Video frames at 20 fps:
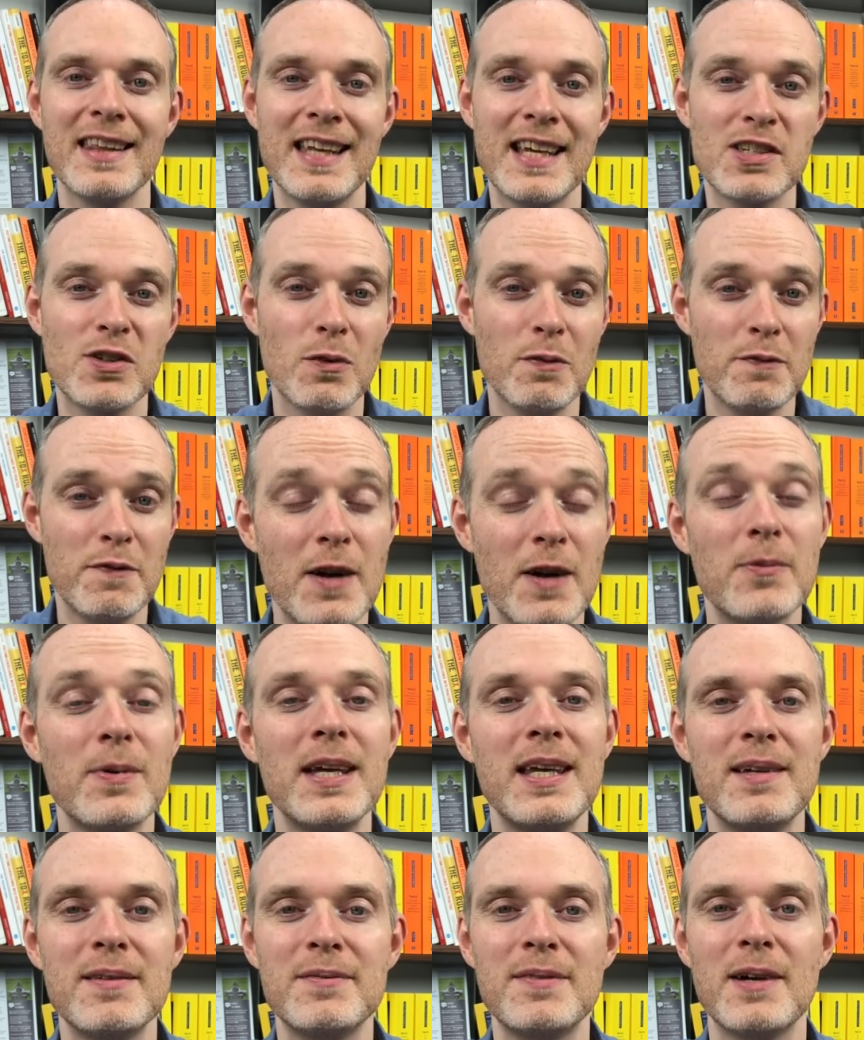That's
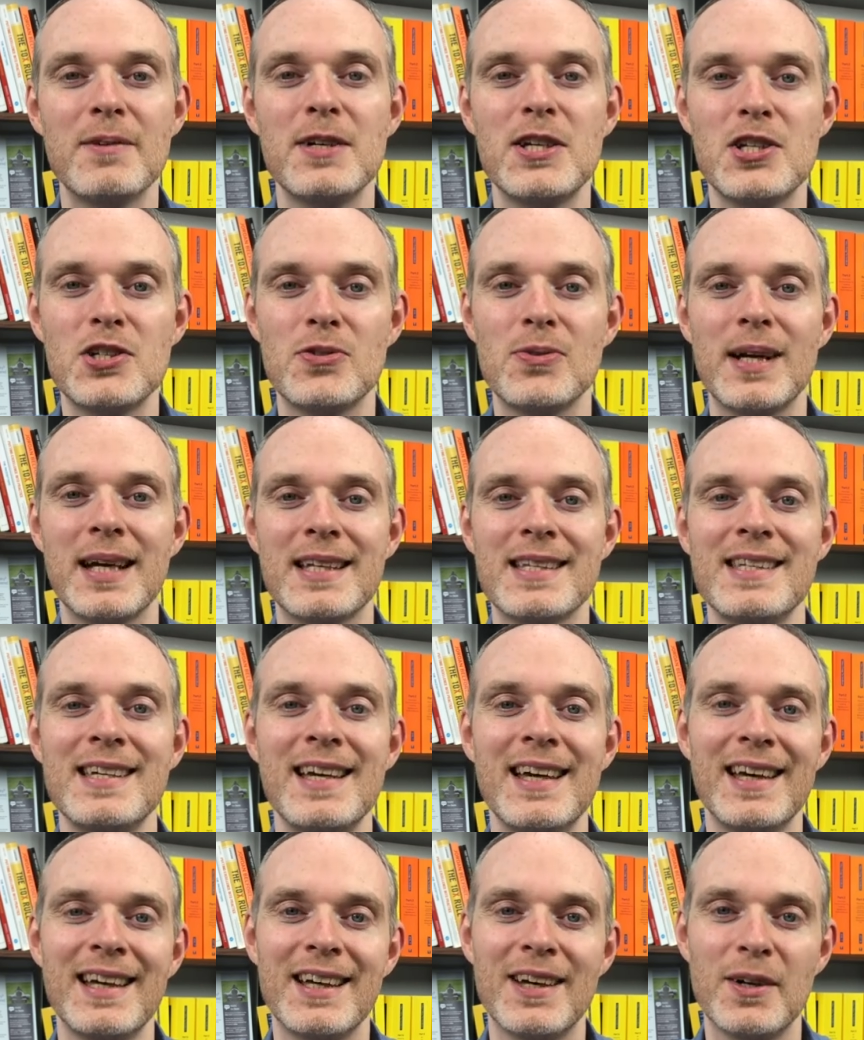very, very strict
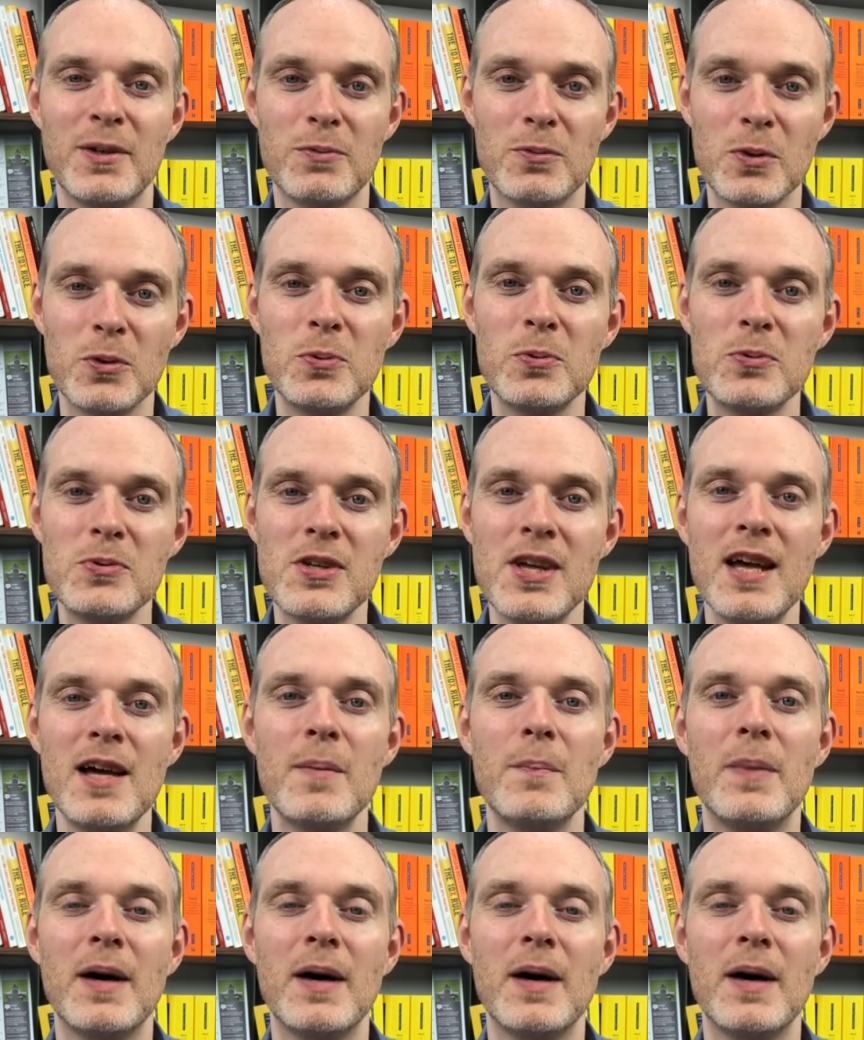kind of rules,